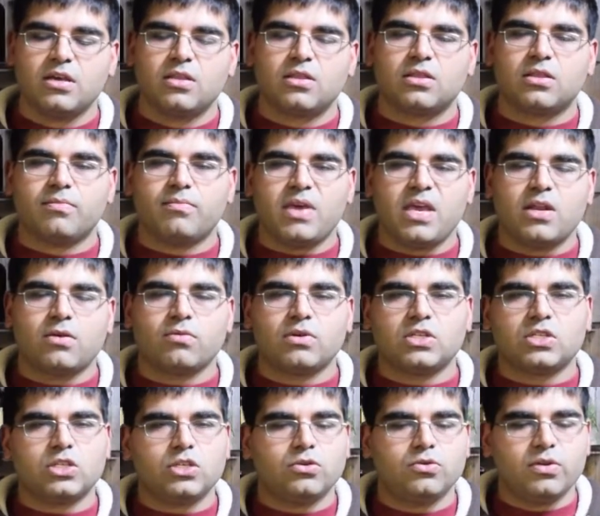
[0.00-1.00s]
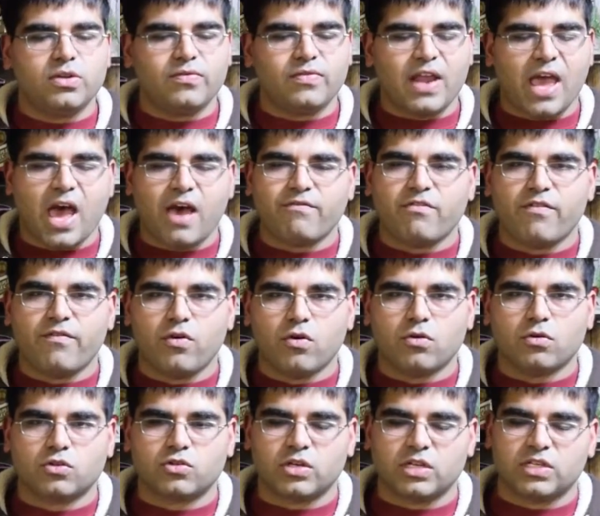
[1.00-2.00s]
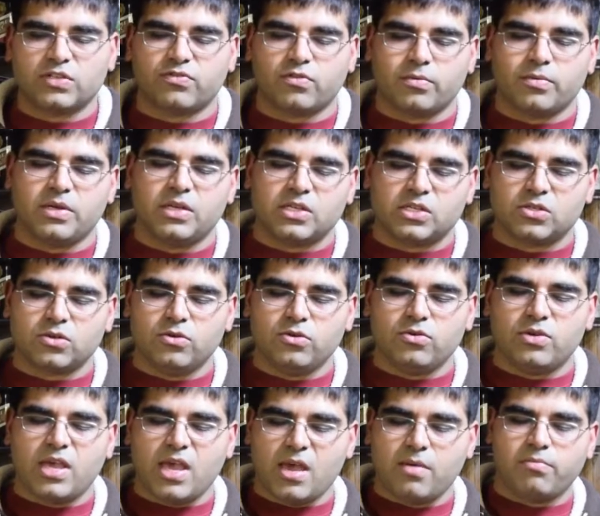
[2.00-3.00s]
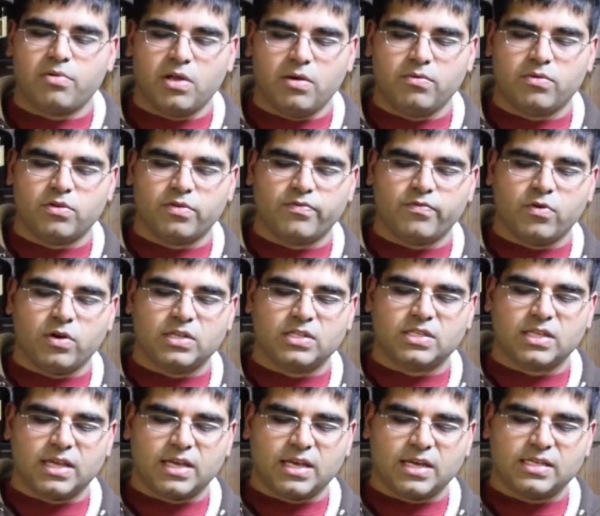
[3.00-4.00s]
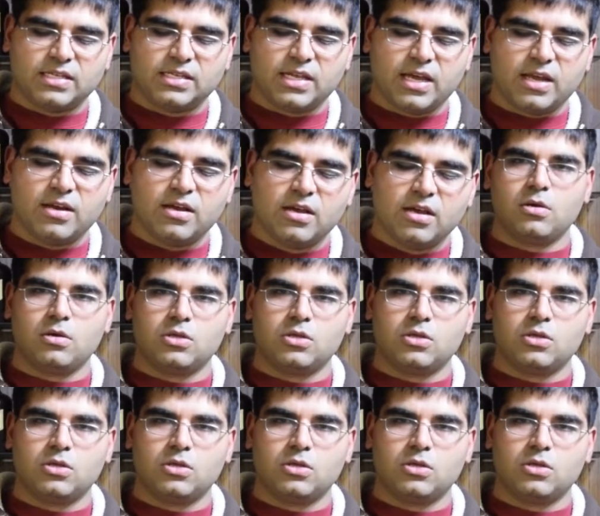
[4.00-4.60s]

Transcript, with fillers: the main reason you would even have a vocal transform is so you can play with your voice, like I said.